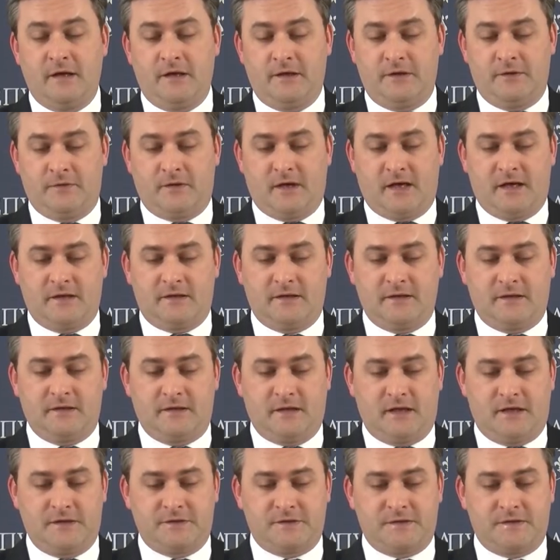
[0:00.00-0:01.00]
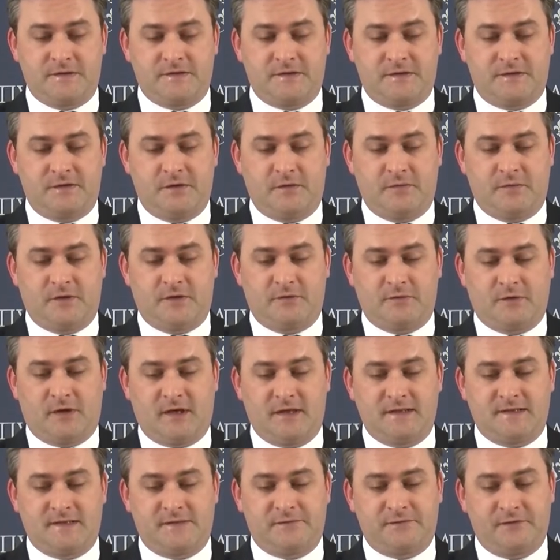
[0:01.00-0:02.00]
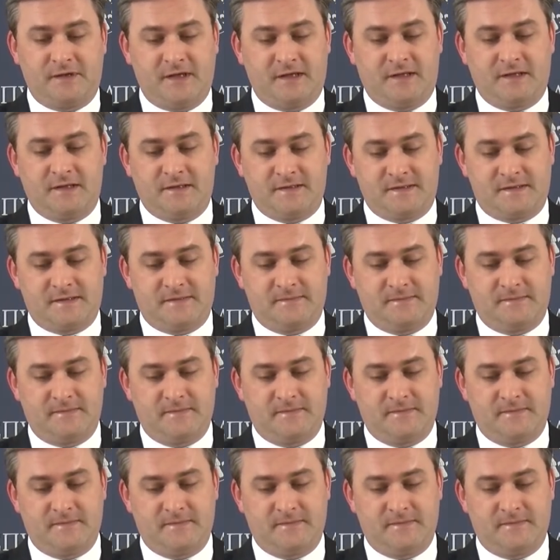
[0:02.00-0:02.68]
United Nations human rights treaties.